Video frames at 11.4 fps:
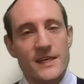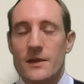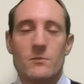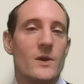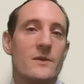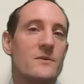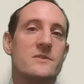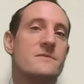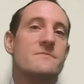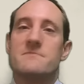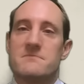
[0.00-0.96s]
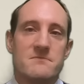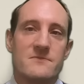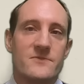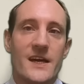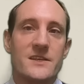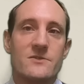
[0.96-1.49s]
it won't
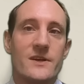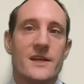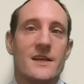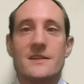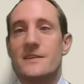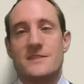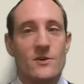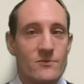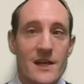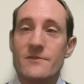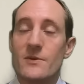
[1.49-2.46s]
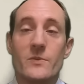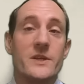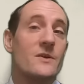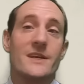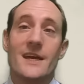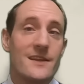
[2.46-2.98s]
factor in. It's not relevant. We
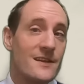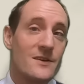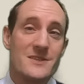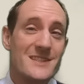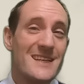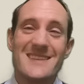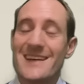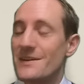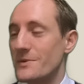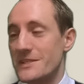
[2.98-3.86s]
don't gather those data.